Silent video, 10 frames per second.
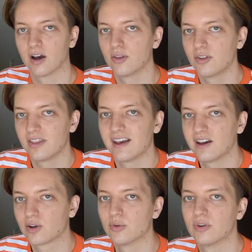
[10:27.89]
Other than that, I
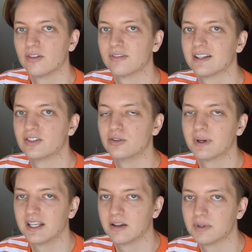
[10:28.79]
couldn't really find too
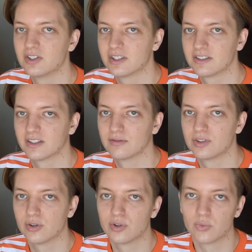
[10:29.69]
many images of
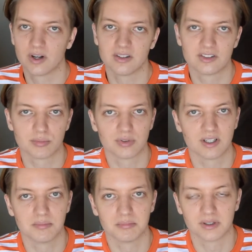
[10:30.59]
Jonah wearing
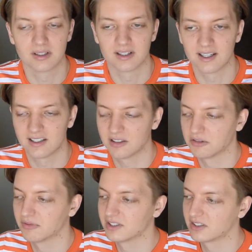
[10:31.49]
Supreme, but I didn't
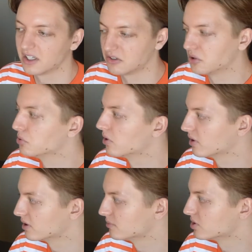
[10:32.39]
investigate too
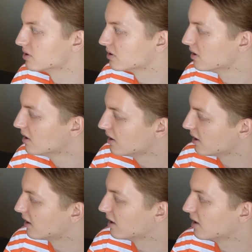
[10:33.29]
hard. I'm sure
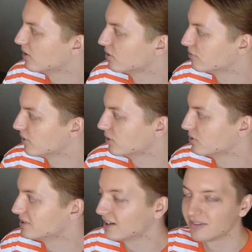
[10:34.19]
uh, other
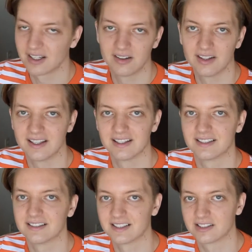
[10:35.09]
photos definitely
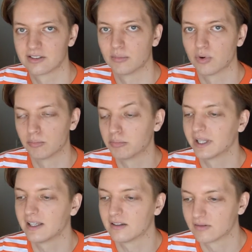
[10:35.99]
exist, more
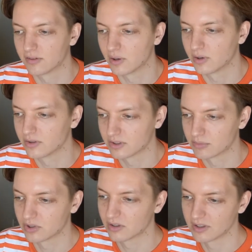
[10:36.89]
blatant photos, I'm
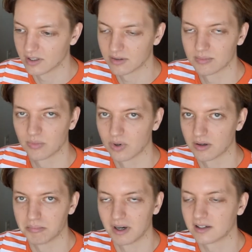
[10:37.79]
sure, you know, wearing a
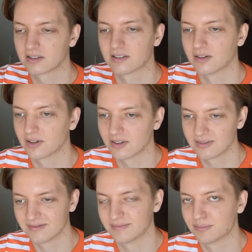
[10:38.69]
box logo.
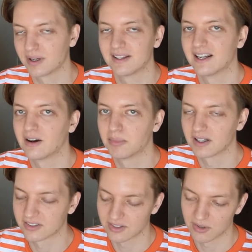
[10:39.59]
Probably not a
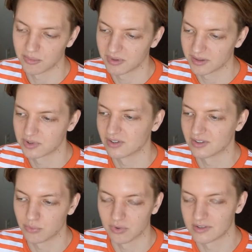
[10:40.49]
box logo, but I'm sure
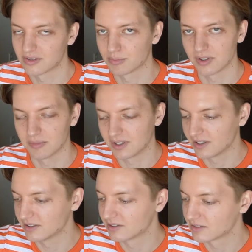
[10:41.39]
he's worn Supreme tees.